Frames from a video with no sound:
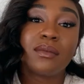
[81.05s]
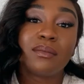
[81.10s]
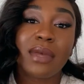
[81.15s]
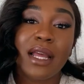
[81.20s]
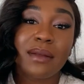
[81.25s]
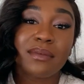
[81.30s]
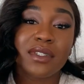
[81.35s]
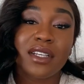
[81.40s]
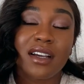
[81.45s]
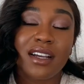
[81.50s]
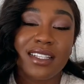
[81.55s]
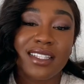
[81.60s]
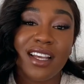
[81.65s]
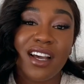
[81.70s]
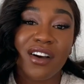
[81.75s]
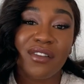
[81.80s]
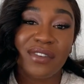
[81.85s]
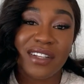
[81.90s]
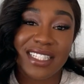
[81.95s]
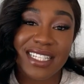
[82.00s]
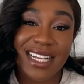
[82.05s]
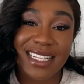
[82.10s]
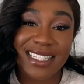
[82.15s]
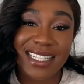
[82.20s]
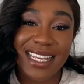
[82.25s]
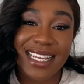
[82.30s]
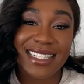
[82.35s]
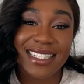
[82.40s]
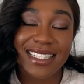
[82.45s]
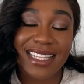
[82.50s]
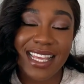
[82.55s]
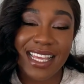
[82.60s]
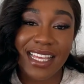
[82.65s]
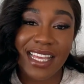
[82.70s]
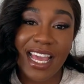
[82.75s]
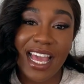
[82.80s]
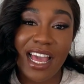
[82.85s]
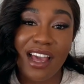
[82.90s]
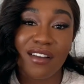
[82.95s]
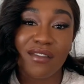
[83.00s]
Peptides are fantastic in
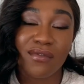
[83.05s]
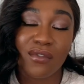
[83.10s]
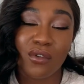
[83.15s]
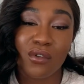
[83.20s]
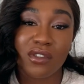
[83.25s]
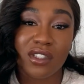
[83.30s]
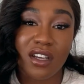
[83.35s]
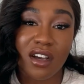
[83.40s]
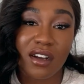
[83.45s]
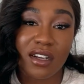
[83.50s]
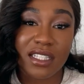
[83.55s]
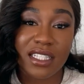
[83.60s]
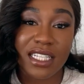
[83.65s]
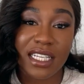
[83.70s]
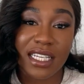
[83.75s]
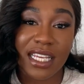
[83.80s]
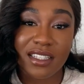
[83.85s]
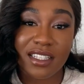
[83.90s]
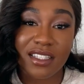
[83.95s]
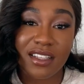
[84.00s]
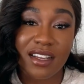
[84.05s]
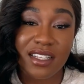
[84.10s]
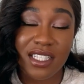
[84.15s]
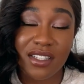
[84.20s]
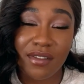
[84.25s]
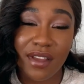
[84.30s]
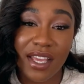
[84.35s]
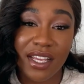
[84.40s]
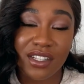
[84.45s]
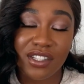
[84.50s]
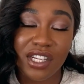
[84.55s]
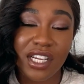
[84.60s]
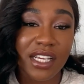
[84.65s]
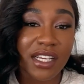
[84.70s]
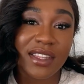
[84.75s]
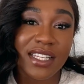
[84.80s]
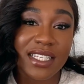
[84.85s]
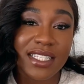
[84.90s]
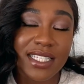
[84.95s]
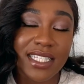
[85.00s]
skincare for targeting signs of aging.
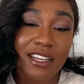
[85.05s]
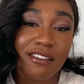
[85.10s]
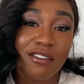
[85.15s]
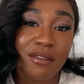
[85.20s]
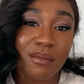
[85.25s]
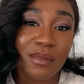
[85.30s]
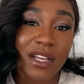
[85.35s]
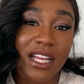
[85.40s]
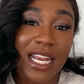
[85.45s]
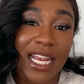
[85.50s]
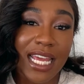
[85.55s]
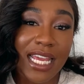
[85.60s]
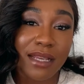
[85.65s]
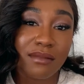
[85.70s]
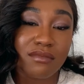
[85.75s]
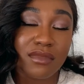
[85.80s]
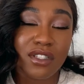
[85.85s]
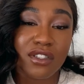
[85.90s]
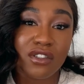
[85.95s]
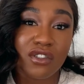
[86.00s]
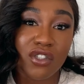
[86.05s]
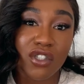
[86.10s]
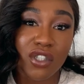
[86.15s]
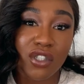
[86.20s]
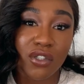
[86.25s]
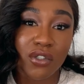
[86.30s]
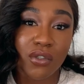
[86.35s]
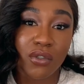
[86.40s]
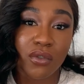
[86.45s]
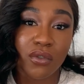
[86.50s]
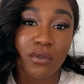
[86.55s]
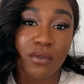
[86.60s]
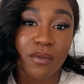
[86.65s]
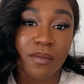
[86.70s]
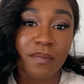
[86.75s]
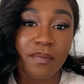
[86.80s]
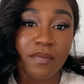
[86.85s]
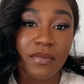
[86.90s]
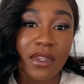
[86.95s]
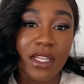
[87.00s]
This serum claims to
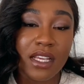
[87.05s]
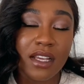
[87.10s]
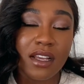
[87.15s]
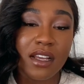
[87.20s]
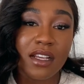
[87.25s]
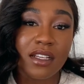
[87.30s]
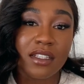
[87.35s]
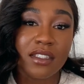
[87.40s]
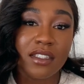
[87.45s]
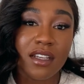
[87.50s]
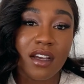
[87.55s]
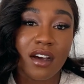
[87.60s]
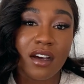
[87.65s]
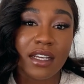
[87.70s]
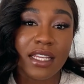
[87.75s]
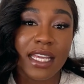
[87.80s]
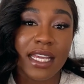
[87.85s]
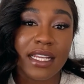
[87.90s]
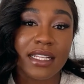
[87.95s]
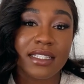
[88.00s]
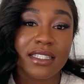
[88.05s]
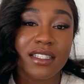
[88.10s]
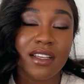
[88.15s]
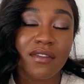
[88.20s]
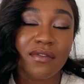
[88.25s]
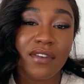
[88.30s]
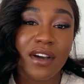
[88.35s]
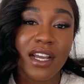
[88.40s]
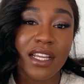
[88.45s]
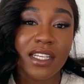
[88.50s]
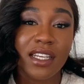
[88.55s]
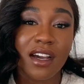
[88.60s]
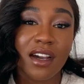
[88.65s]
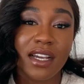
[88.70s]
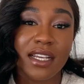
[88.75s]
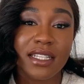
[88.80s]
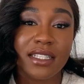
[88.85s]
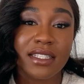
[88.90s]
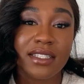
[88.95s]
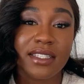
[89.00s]
target fine
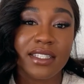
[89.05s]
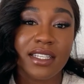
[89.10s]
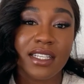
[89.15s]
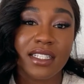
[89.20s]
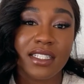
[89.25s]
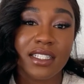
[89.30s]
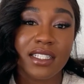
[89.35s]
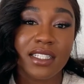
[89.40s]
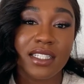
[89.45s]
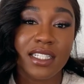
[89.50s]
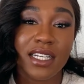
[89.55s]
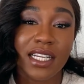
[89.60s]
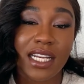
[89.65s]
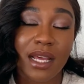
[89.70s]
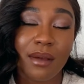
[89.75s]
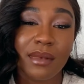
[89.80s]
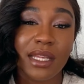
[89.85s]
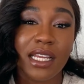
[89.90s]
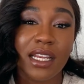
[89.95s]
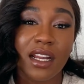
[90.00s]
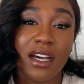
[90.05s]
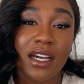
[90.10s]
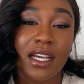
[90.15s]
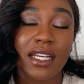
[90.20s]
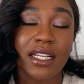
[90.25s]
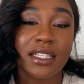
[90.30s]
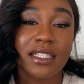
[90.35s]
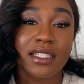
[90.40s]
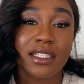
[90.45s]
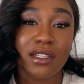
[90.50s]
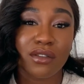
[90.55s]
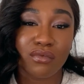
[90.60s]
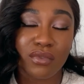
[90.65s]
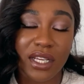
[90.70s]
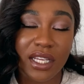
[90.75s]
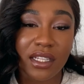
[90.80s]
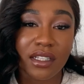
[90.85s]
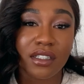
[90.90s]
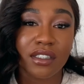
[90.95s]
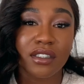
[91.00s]
lines, dynamic lines,
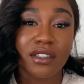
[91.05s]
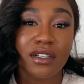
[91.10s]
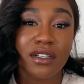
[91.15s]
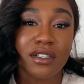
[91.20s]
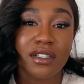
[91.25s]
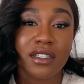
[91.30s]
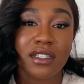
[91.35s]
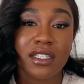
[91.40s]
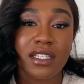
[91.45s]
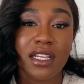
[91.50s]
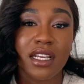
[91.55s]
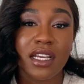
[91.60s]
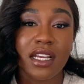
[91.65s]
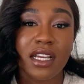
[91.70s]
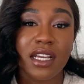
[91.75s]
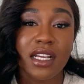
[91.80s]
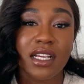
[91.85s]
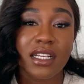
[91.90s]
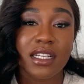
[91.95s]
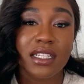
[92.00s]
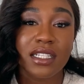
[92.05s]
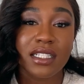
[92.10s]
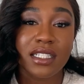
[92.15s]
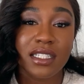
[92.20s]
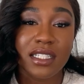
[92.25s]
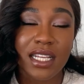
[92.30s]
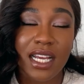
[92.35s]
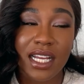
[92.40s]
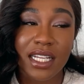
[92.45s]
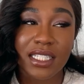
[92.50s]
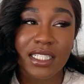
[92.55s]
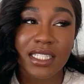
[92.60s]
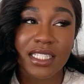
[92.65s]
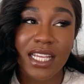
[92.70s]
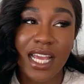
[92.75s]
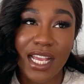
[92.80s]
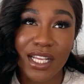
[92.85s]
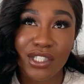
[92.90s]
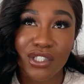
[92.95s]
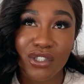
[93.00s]
wrinkles and
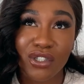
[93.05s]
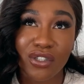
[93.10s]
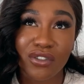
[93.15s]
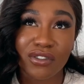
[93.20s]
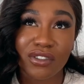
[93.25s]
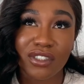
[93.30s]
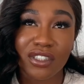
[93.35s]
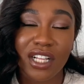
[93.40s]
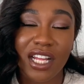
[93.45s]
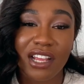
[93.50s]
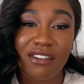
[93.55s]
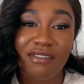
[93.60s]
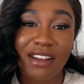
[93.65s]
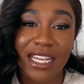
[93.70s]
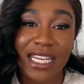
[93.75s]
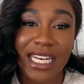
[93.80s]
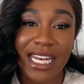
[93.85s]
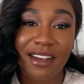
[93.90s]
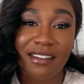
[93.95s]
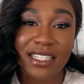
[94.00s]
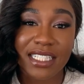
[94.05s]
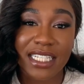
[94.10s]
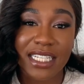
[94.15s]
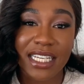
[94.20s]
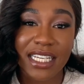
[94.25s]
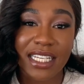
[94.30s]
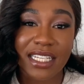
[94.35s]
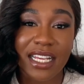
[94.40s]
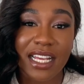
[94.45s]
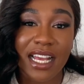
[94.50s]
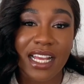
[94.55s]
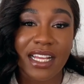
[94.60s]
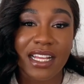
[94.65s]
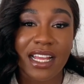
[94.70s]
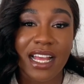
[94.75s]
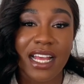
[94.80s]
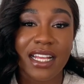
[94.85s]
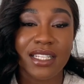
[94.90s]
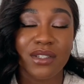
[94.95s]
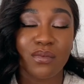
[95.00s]
textural irregularity,
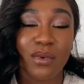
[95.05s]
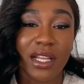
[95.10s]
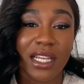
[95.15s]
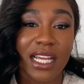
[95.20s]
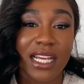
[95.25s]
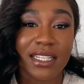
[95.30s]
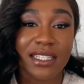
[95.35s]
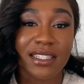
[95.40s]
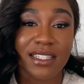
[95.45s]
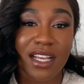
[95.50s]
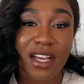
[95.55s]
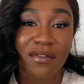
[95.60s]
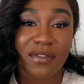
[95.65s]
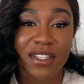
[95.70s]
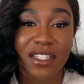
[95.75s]
as well as surface